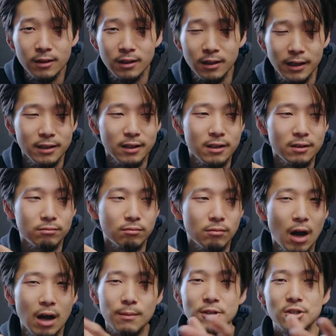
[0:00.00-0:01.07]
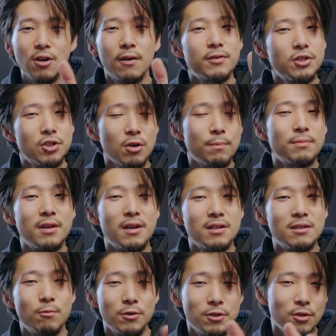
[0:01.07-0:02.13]
Like, how much of
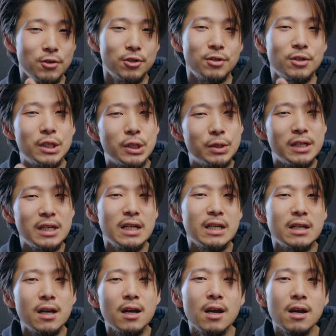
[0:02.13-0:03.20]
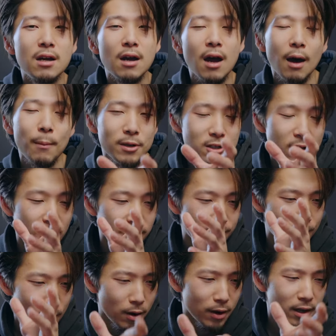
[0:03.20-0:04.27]
sharpness resolution do you need? How much of
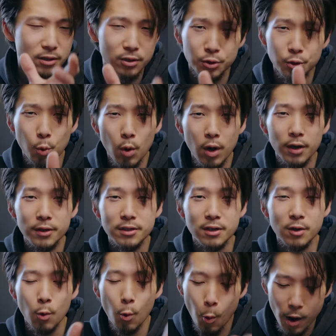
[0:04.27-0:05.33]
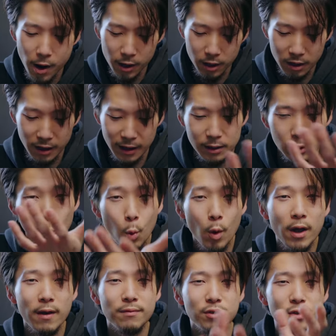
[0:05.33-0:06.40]
bokeh do you want? Where and
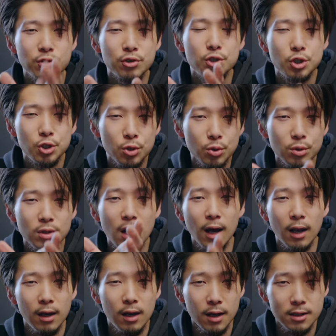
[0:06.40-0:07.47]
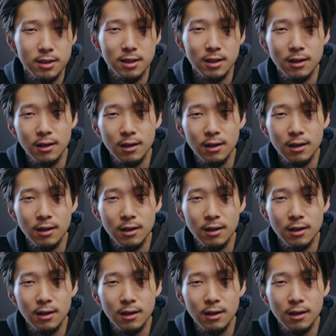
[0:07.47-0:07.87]
when do you shoot a lot?